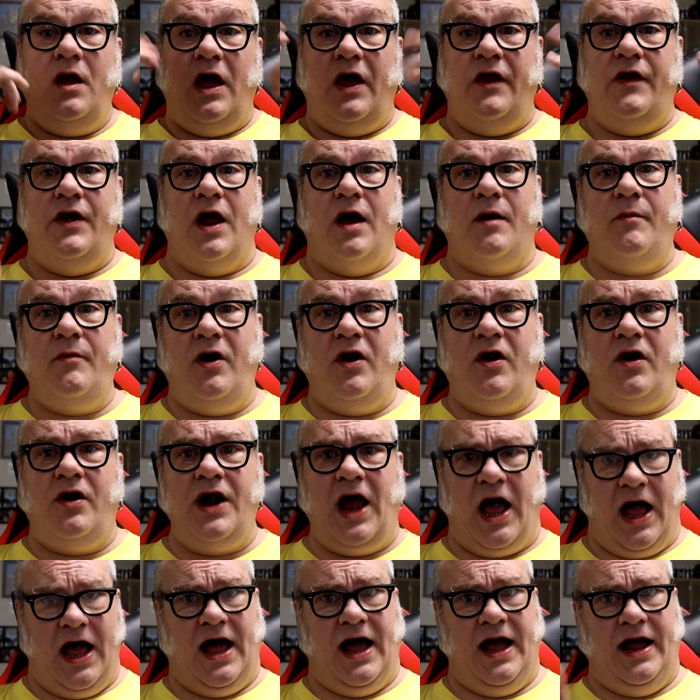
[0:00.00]
And
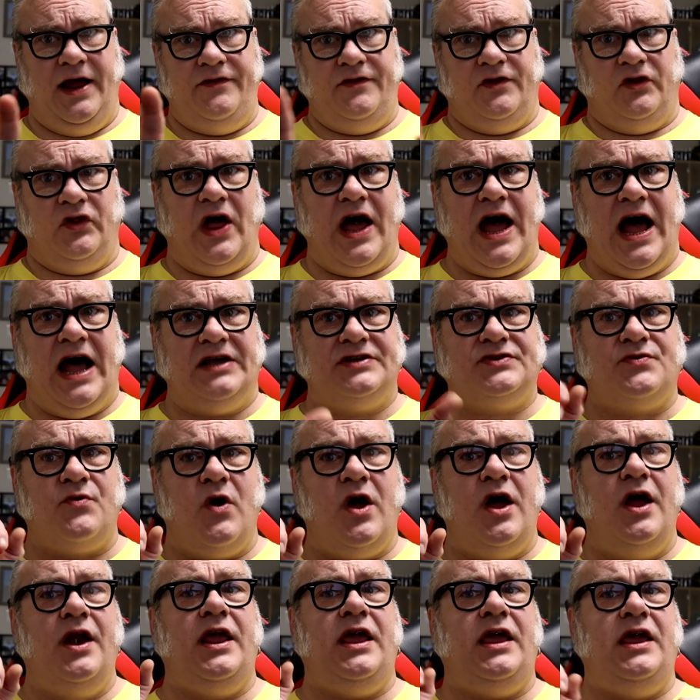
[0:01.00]
number nine, the last
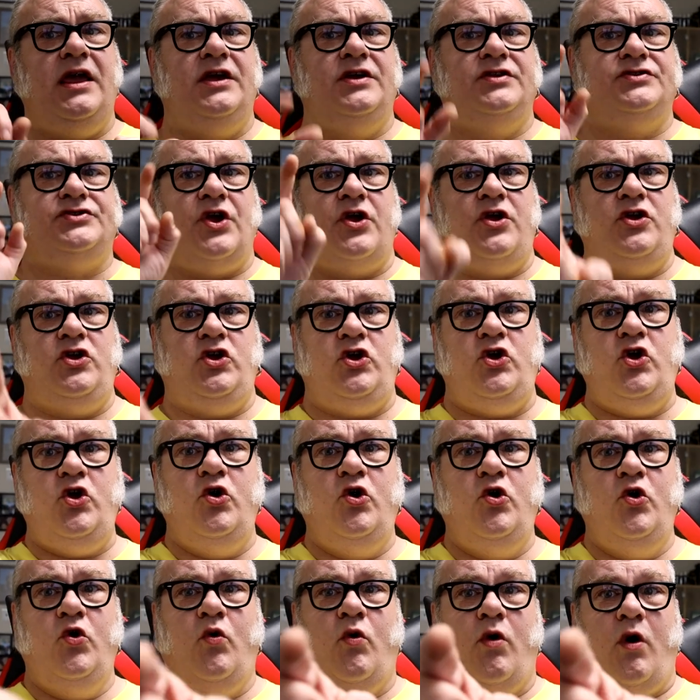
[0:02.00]
one, is
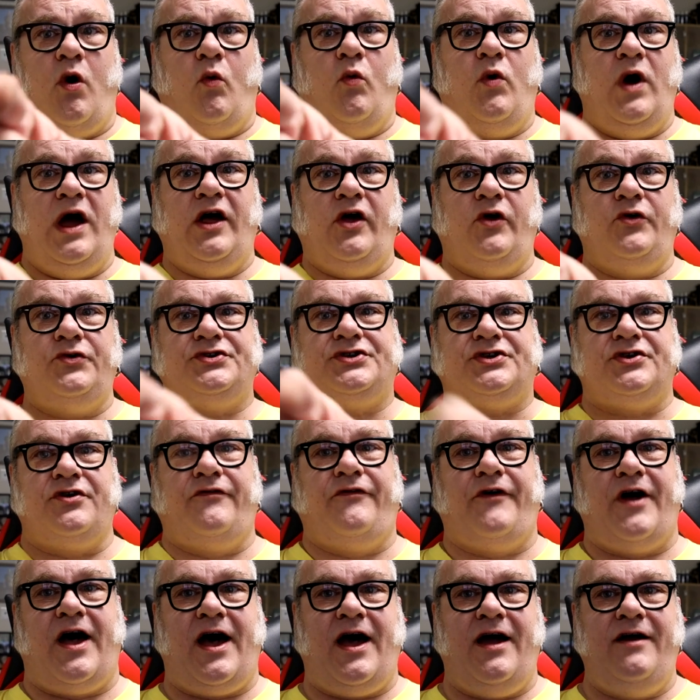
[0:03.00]
you will
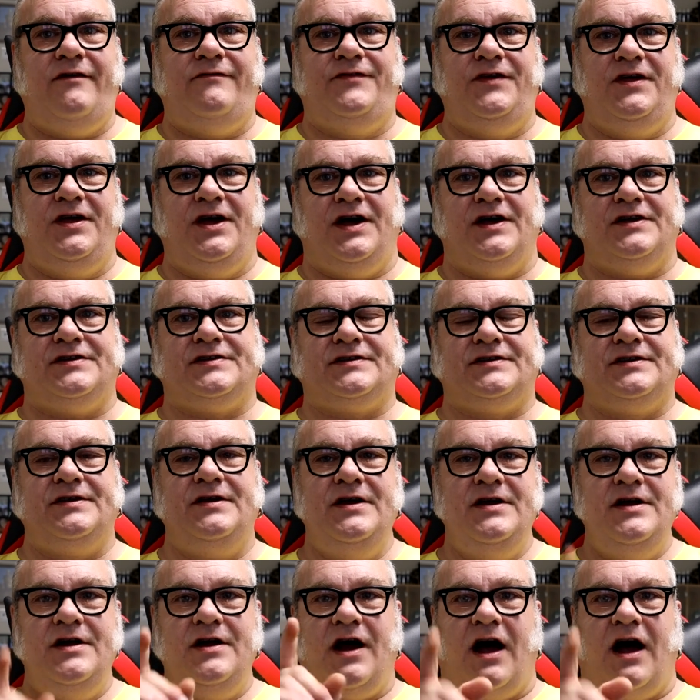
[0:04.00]
survive this.